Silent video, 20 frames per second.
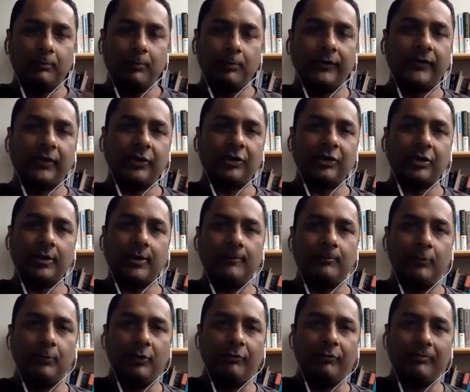position
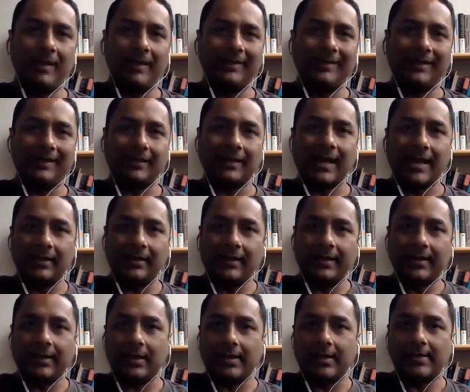and movement, they're kind of
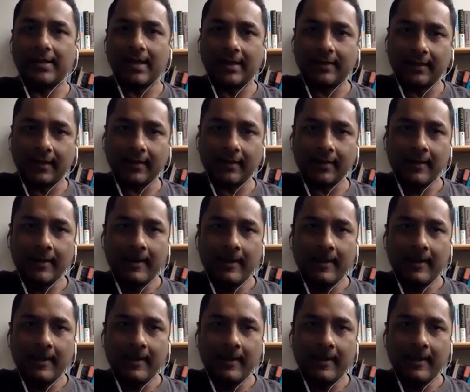like kinetic,